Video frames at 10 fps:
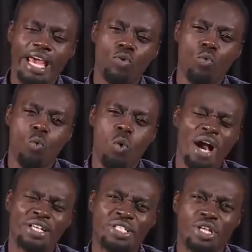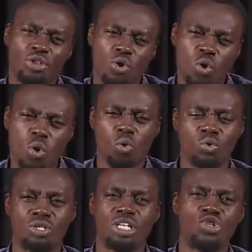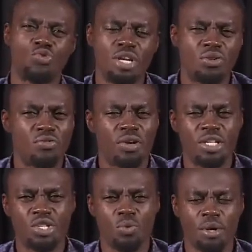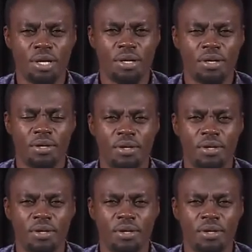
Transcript: and waxeth old is ready to vanish away.